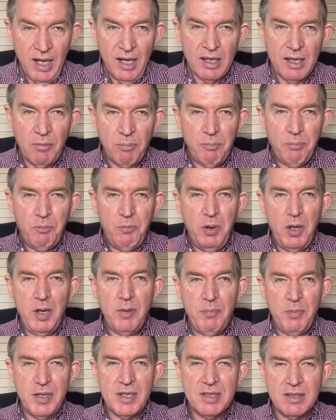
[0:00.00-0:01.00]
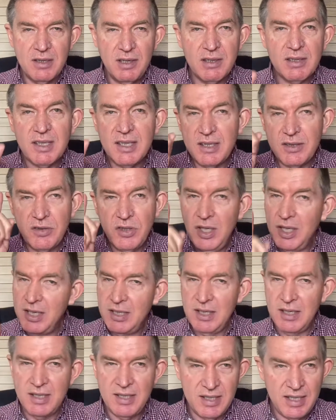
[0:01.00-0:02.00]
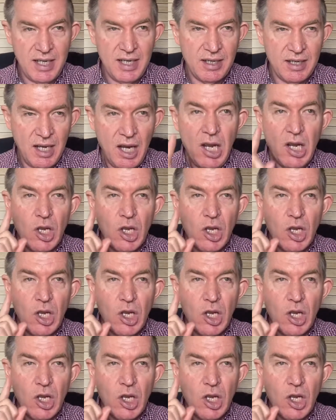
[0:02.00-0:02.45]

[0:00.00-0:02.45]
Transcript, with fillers: The purpose, just as Jesus said,